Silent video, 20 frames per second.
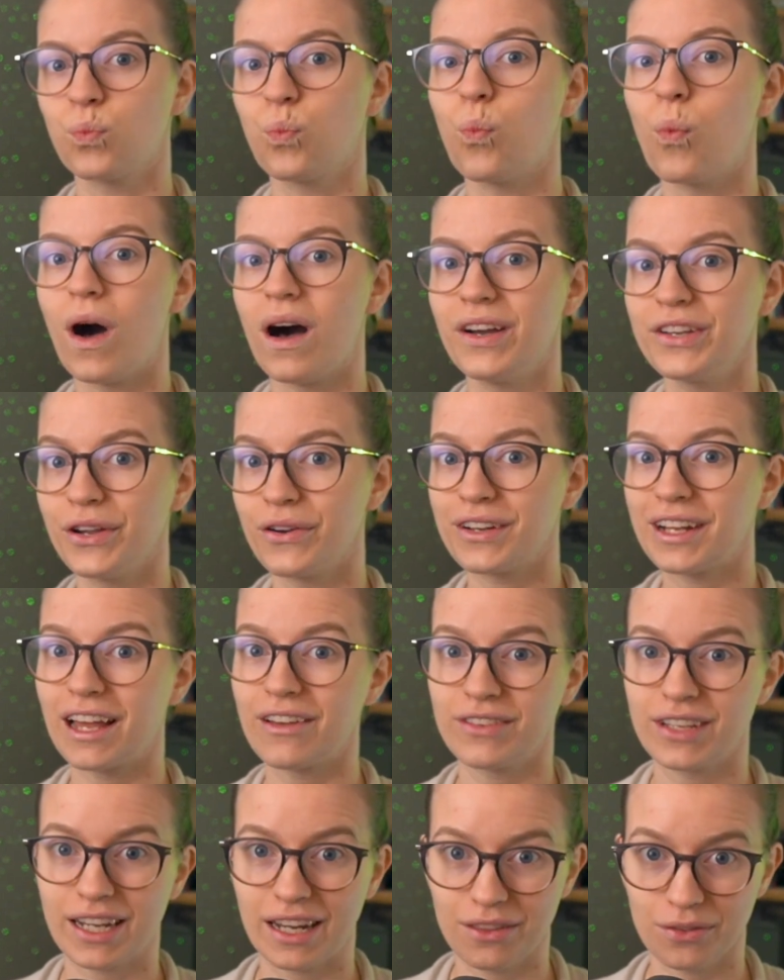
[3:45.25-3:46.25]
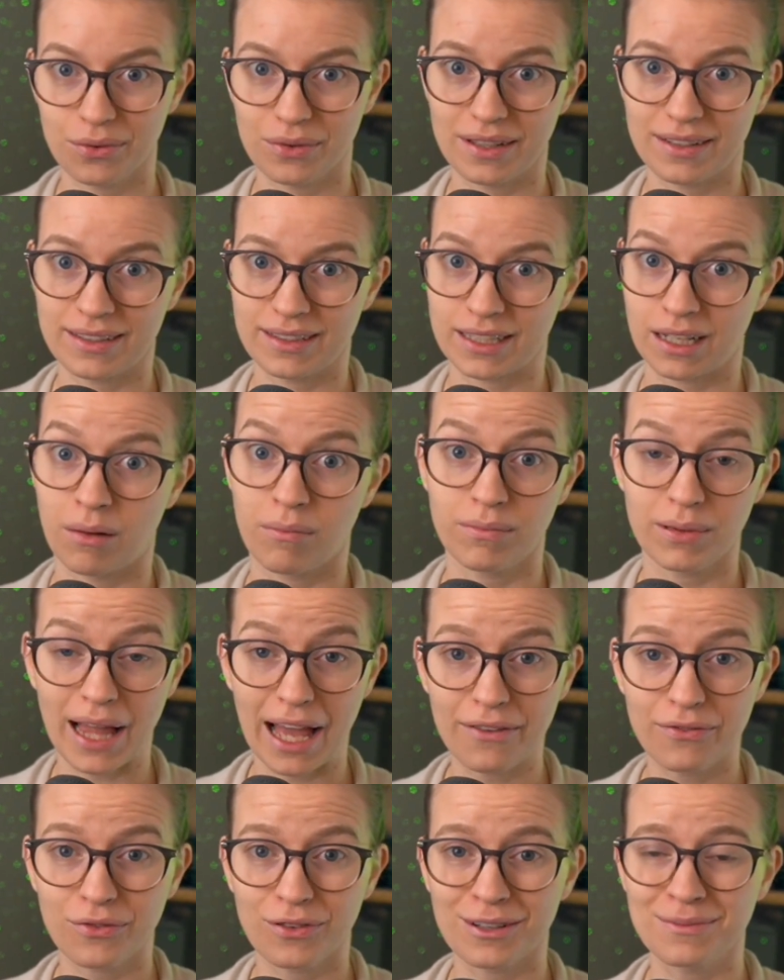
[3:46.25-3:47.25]
while you're navigating through the ClickUp
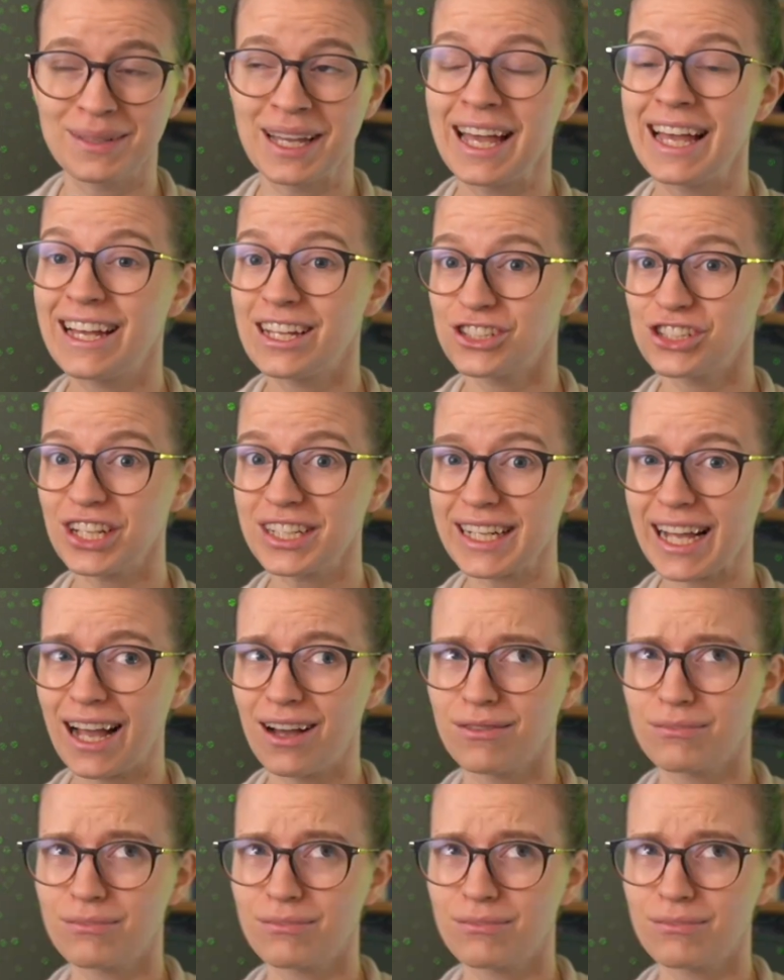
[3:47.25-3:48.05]
platform, check out